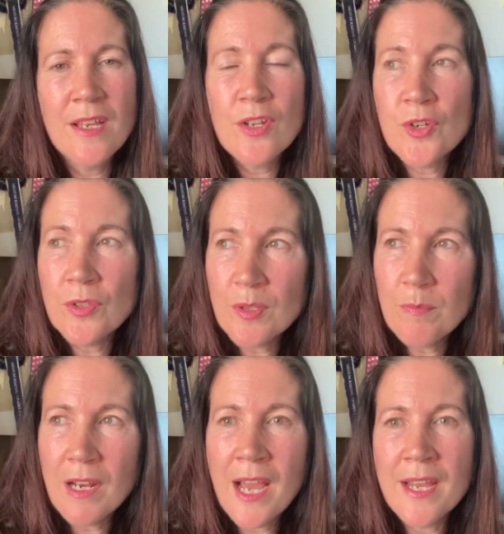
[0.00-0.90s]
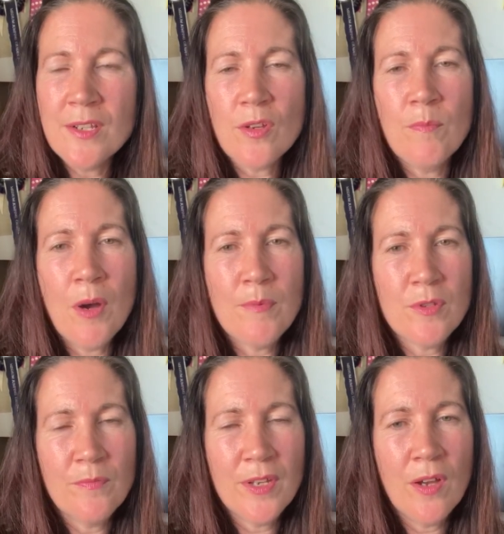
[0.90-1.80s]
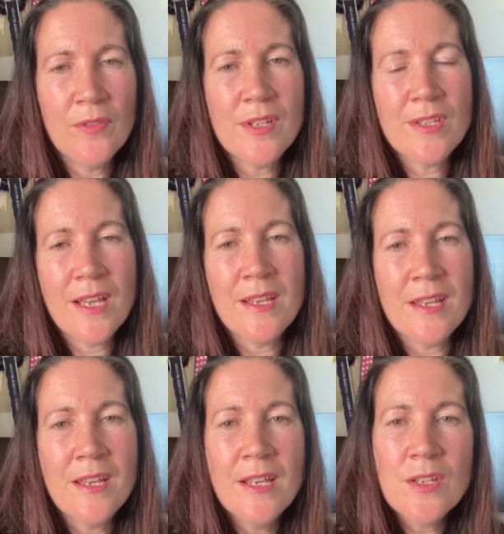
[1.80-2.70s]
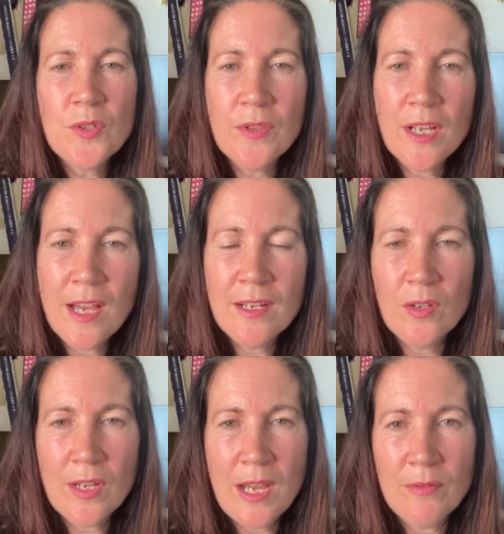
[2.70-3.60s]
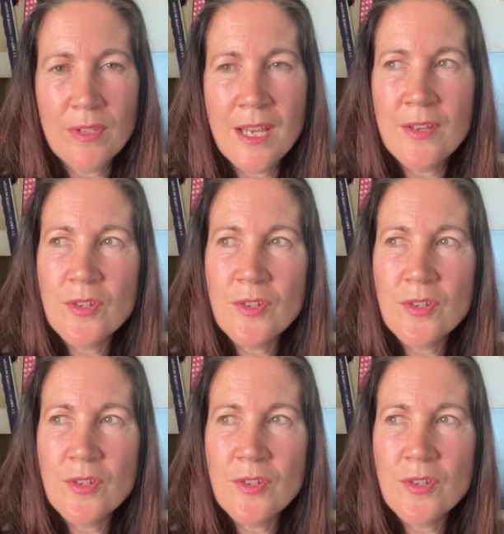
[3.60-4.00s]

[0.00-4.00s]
Shut the blinds or pop something on the settee so they cannot look out there.